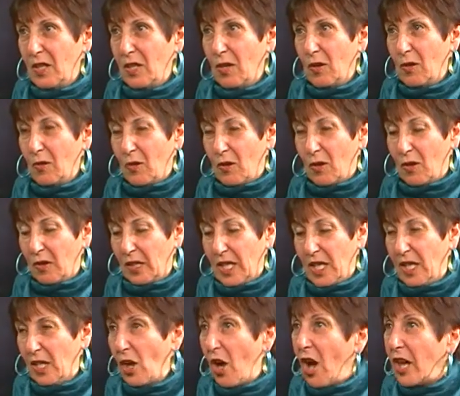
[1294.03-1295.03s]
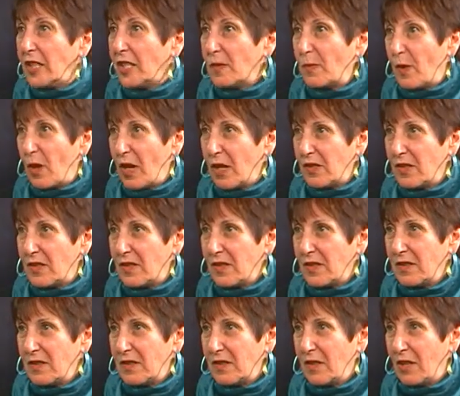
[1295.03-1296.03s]
or getting hot
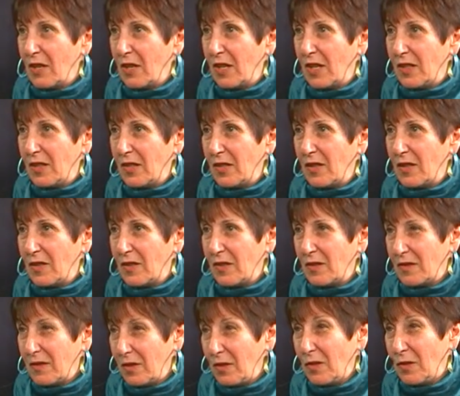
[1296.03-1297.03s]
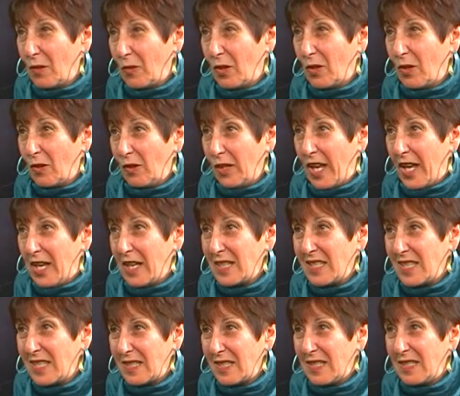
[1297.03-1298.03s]
spots on their, on the
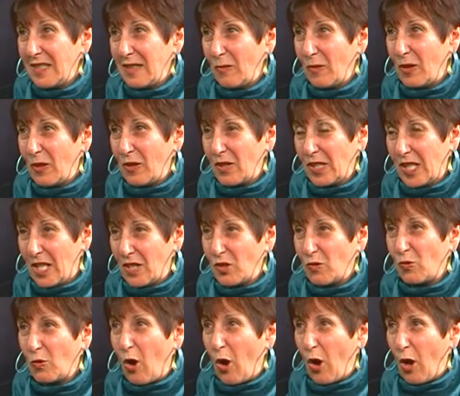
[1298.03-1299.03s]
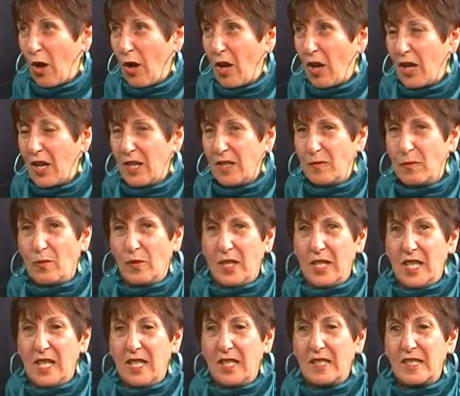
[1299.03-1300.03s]
legs where it gets raw and
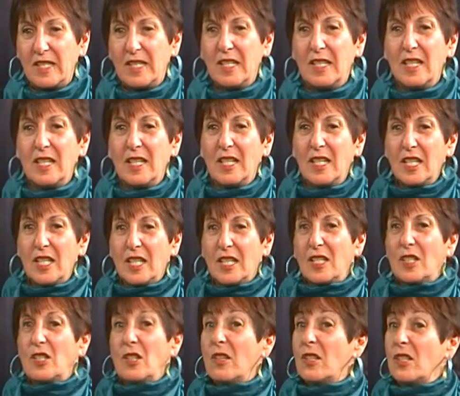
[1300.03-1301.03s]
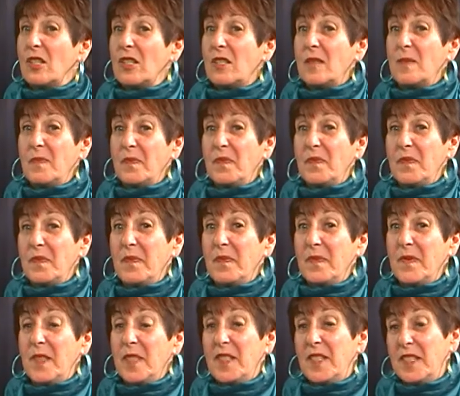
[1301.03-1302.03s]
bleeds. So there's
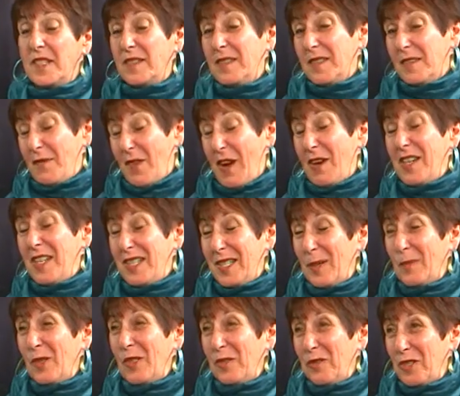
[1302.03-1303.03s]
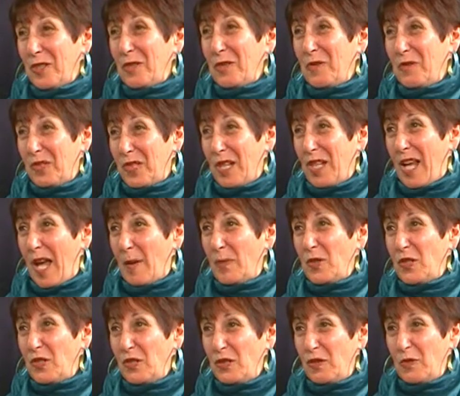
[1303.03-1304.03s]
this very similar issues that
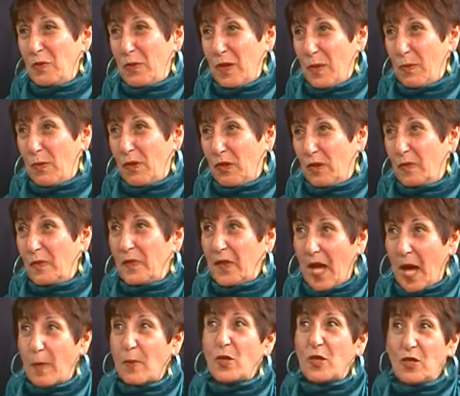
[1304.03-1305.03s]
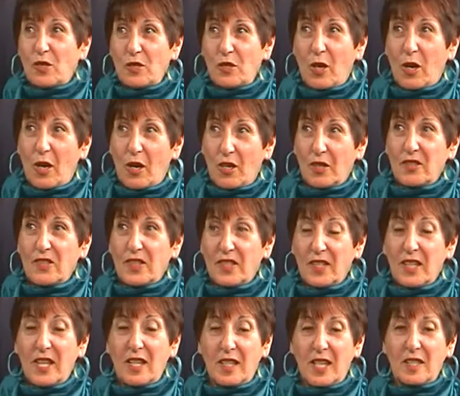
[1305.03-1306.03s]
happen to people, happen to dogs,
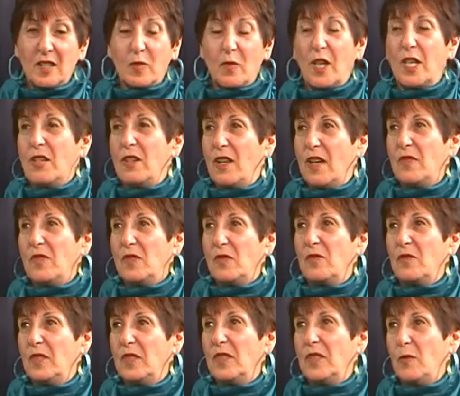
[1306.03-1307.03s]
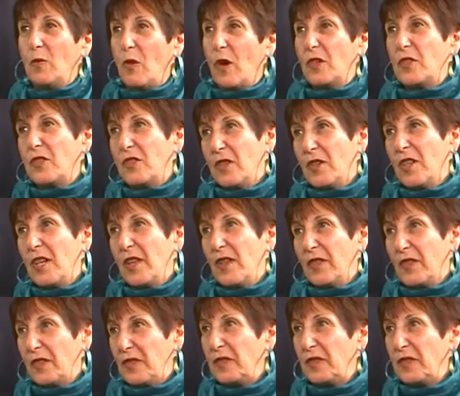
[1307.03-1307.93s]
and that's why you have to really watch their health.